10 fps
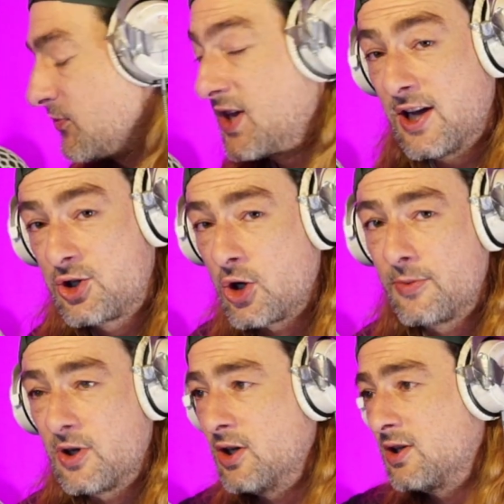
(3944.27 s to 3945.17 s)
get a job
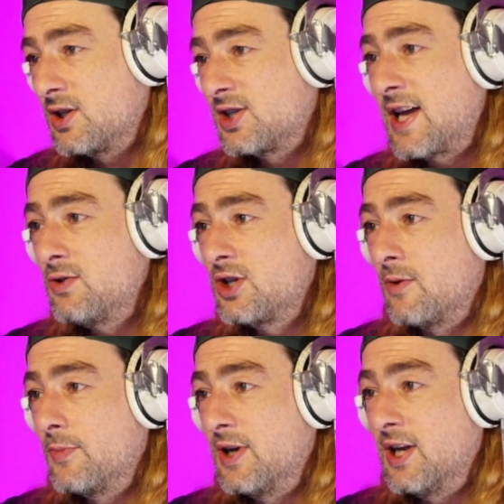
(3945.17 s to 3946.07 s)
at a sales
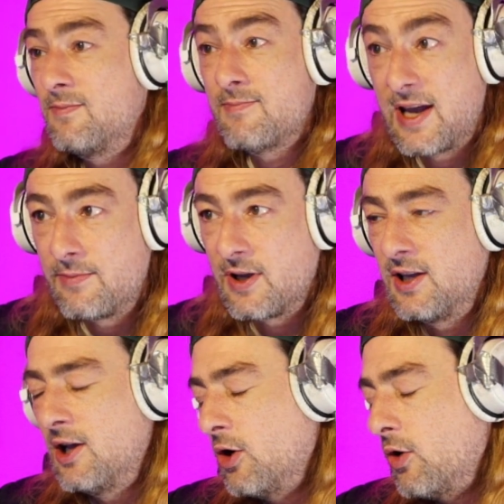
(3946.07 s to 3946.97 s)
company maybe,
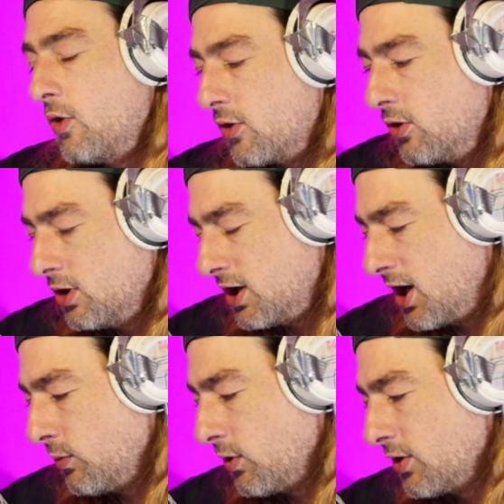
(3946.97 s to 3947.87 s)
or
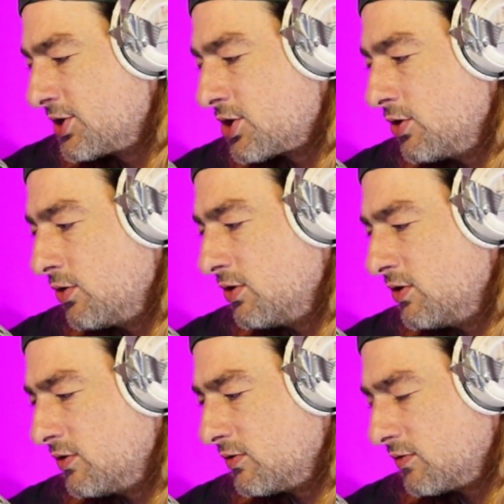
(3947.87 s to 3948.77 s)
I want to
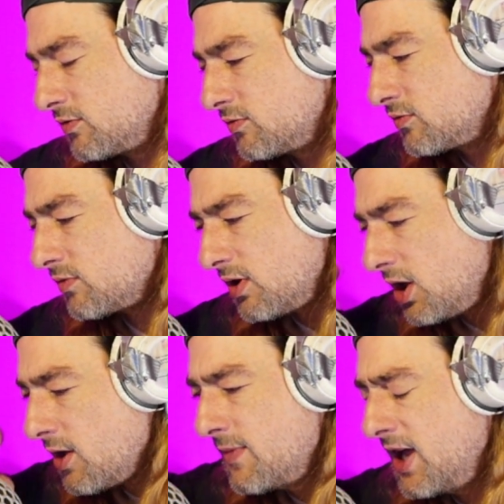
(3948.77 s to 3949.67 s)

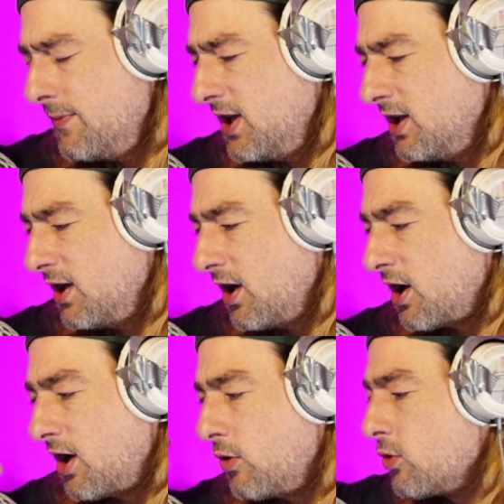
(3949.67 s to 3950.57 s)
maybe
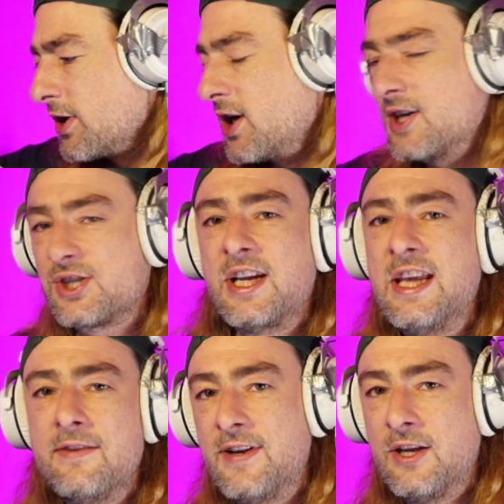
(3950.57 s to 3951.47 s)
organise an
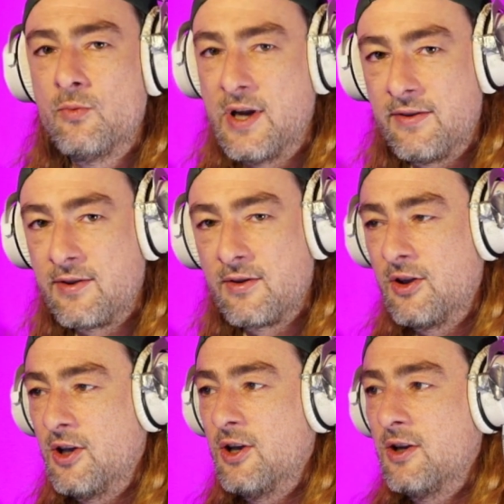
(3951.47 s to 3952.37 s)
evening with,
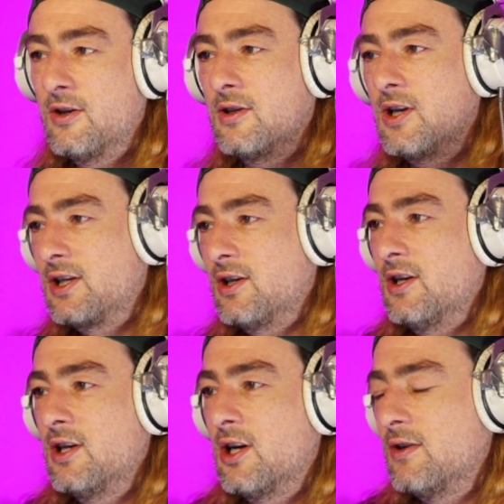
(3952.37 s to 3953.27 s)
like
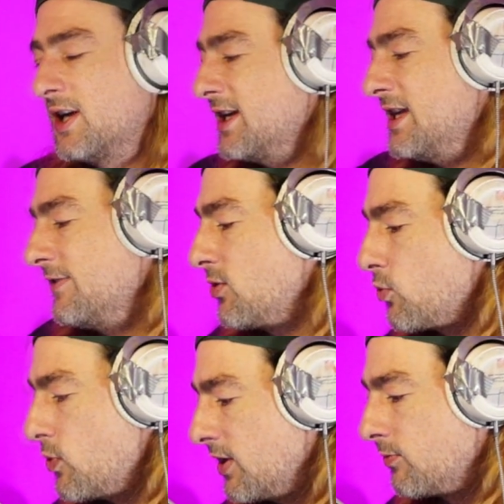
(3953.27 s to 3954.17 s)
an evening
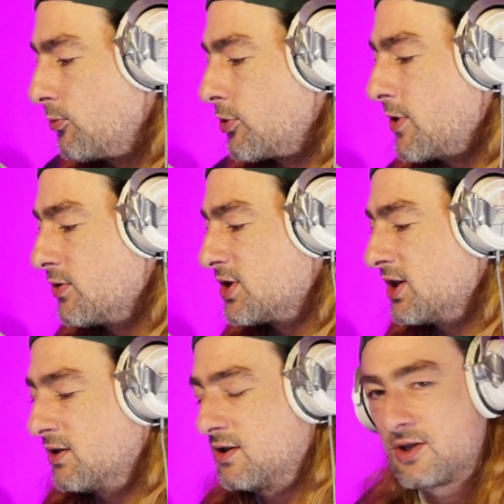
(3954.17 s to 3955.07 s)
with
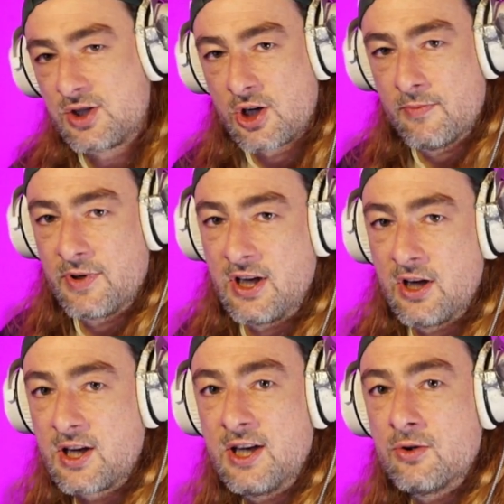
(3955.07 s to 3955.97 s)
promoting somebody,
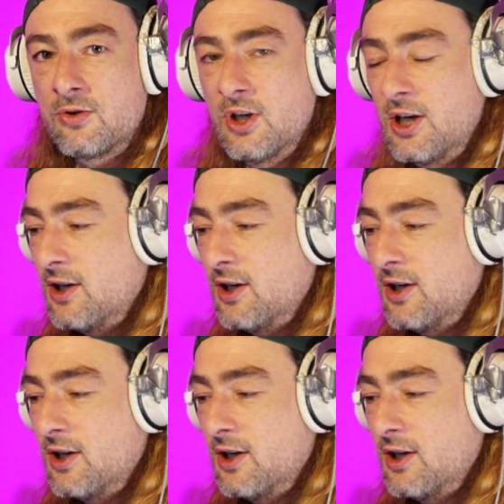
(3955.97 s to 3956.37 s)
like a little